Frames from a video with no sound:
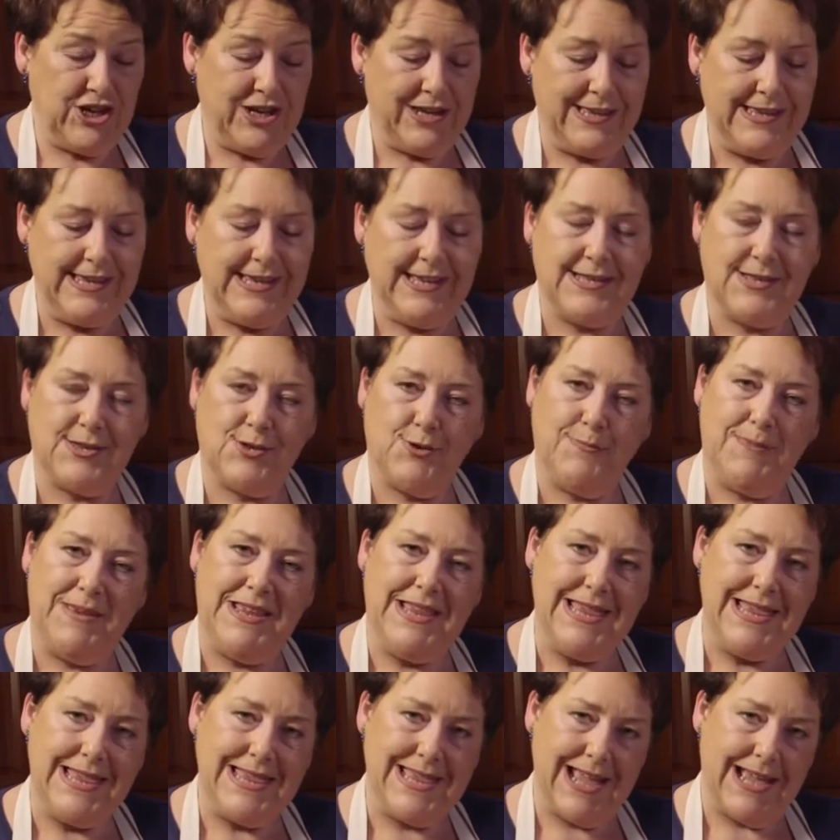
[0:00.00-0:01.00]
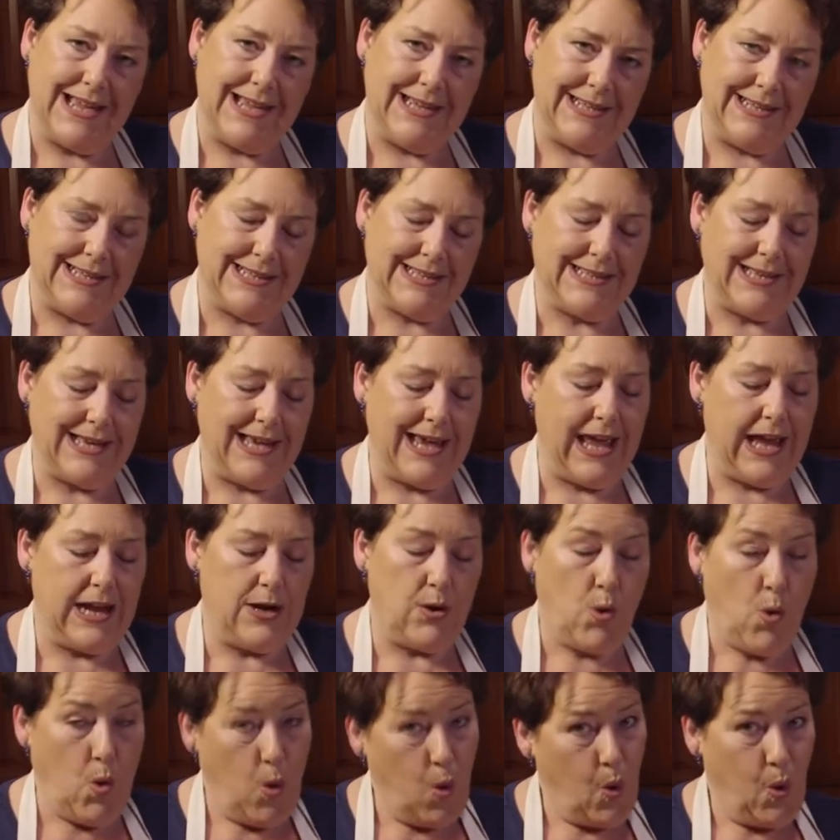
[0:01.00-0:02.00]
It needs to be nice
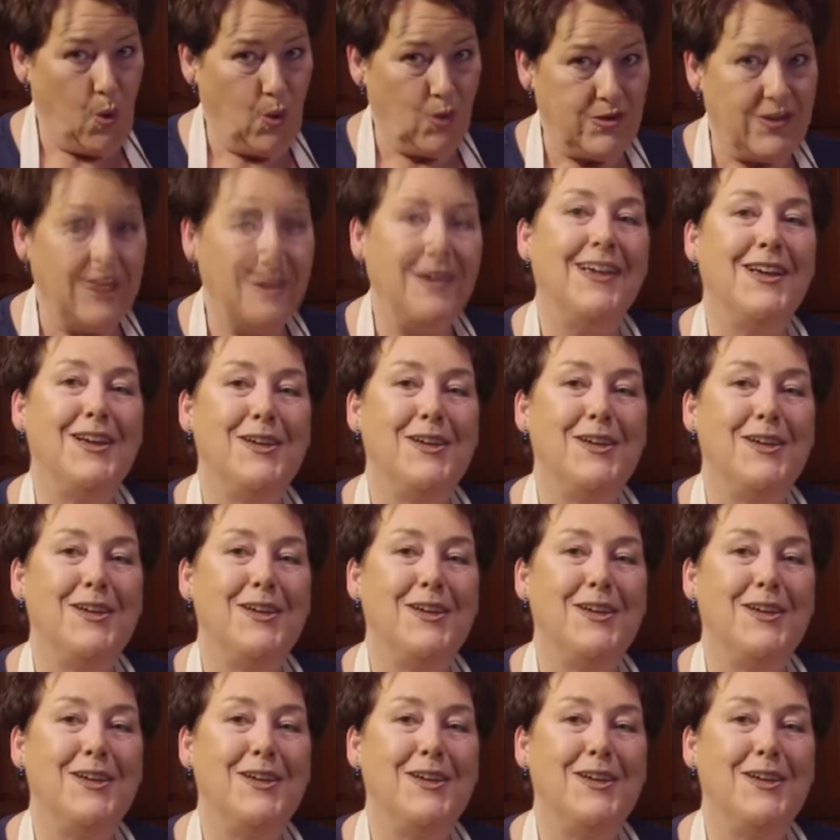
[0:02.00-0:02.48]
and cold